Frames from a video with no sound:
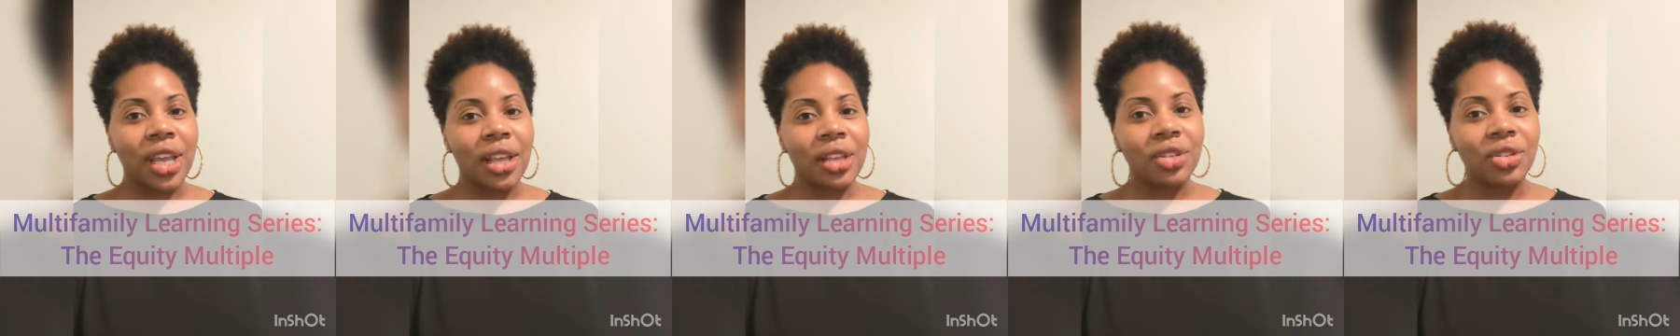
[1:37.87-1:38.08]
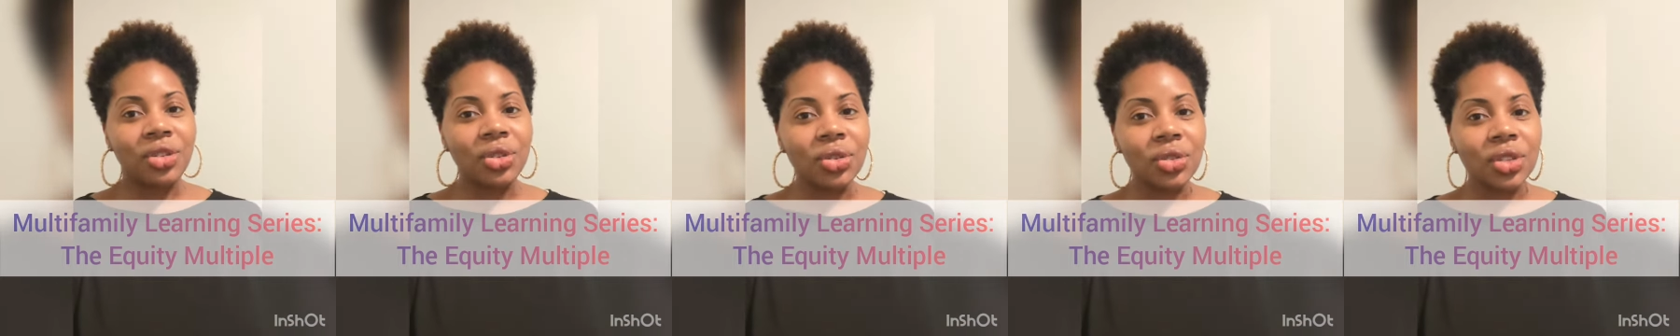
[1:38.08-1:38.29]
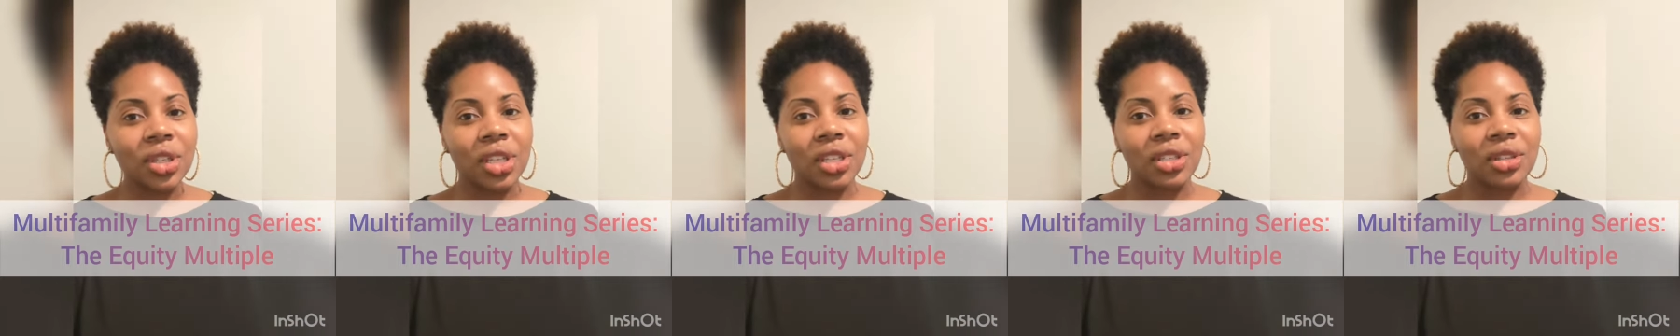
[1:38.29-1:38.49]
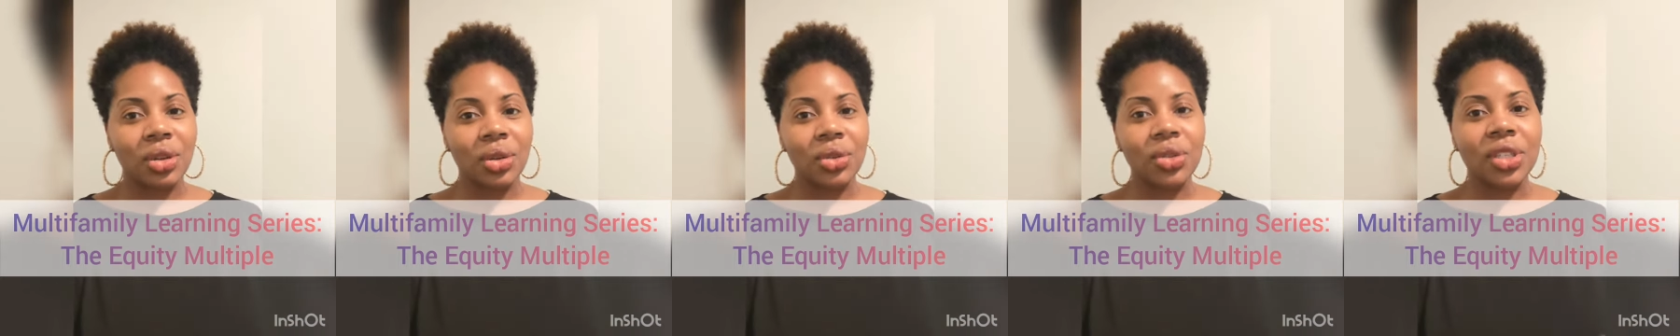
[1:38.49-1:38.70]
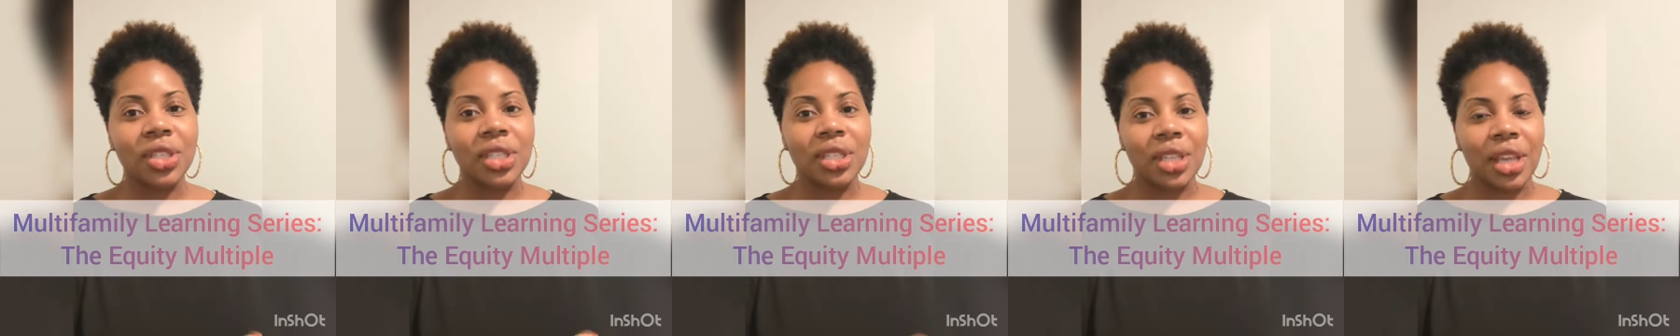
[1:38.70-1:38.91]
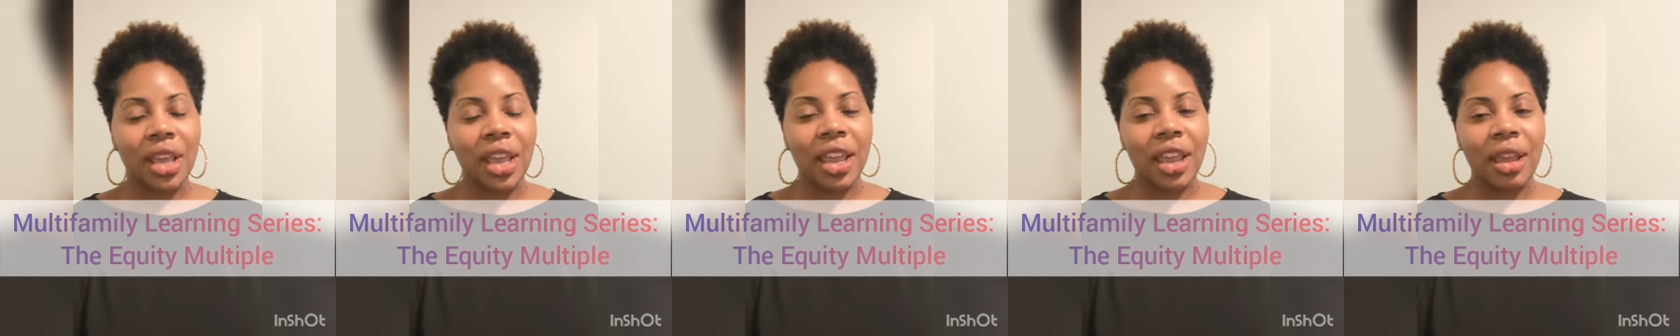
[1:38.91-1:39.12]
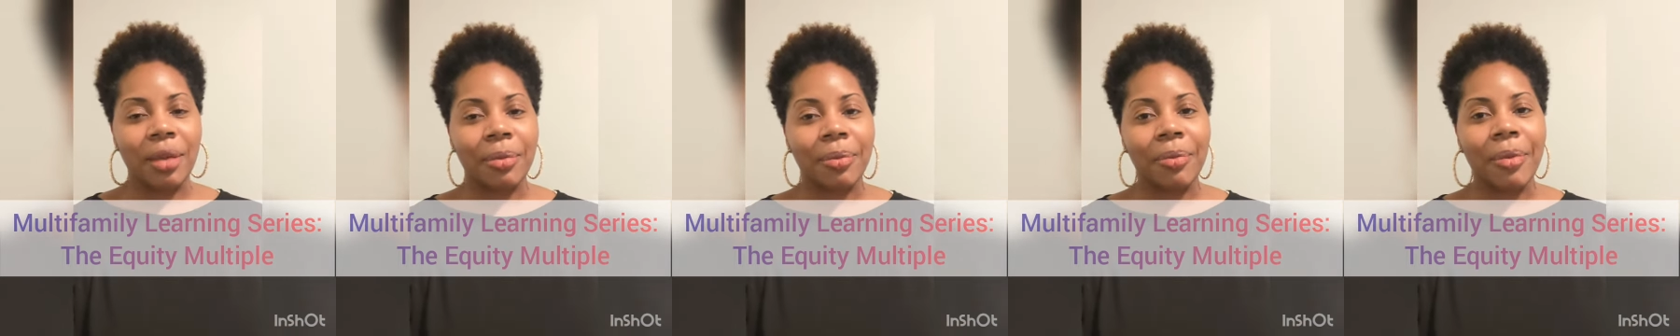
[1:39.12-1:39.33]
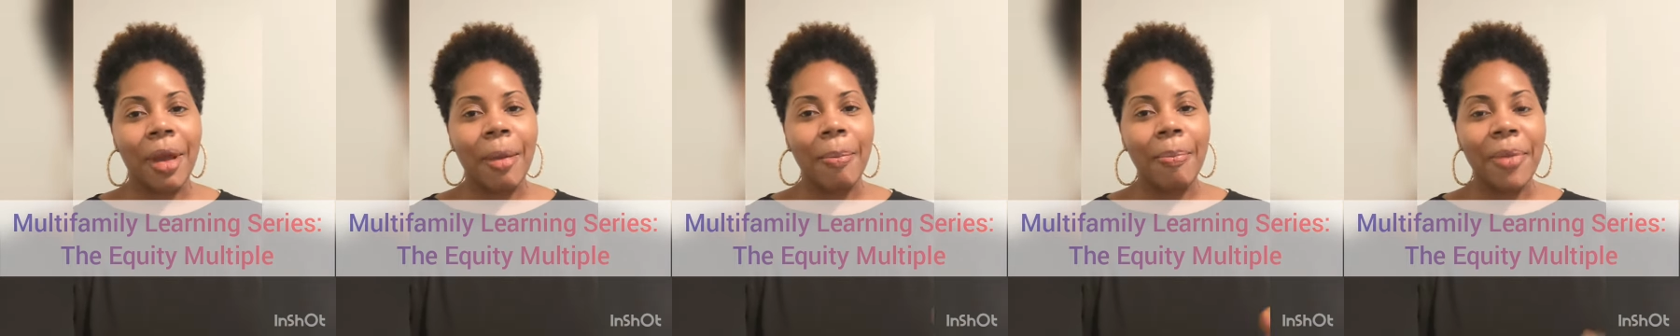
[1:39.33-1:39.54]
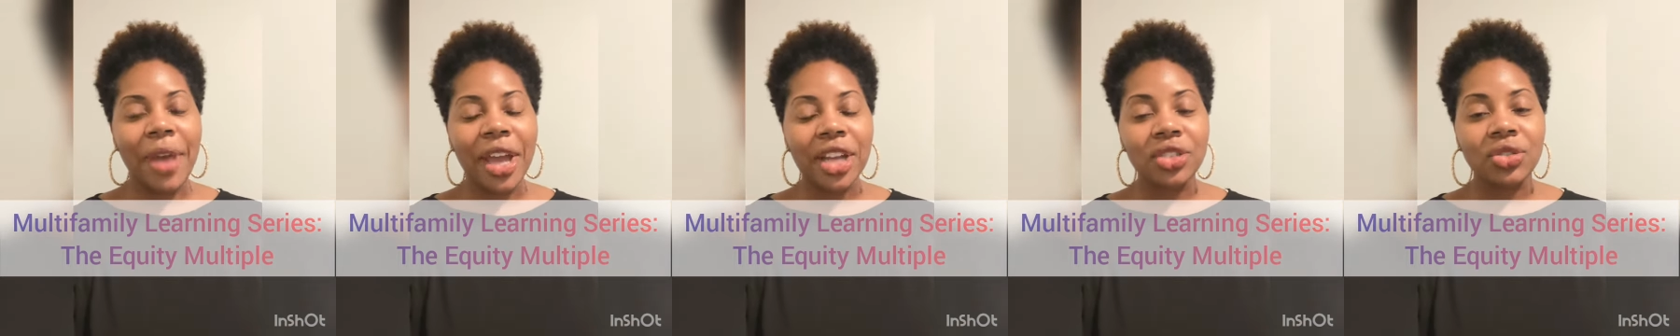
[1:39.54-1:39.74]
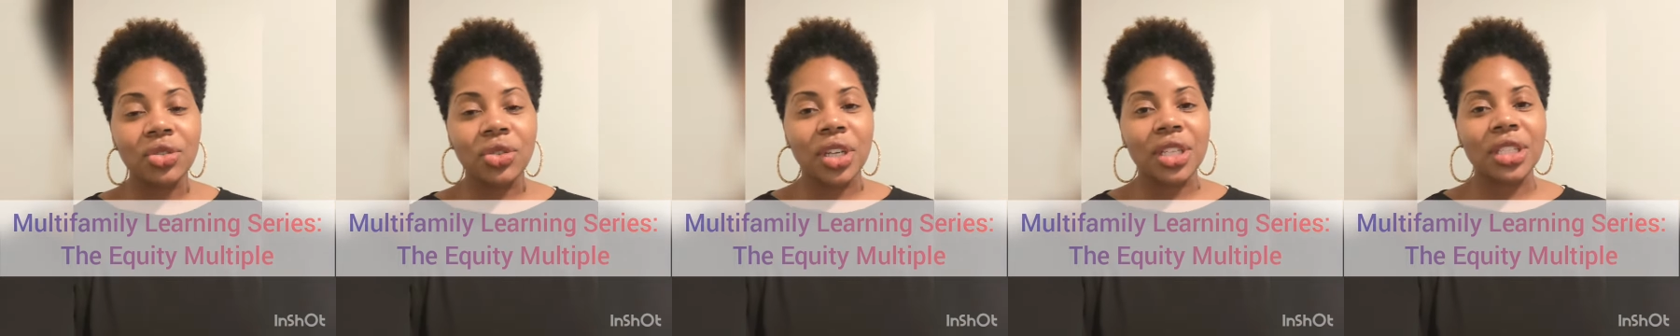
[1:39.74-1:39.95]
uses those same
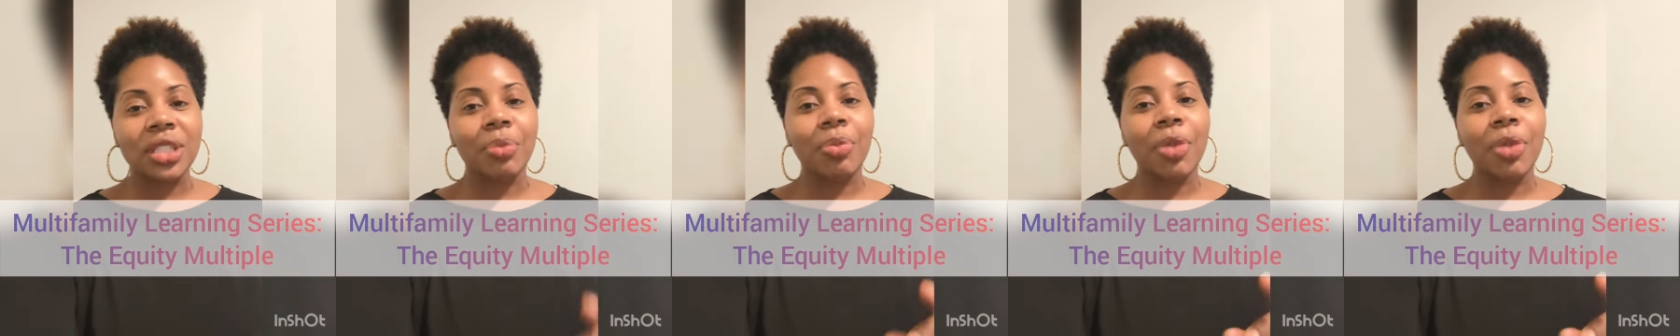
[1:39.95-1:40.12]
metrics,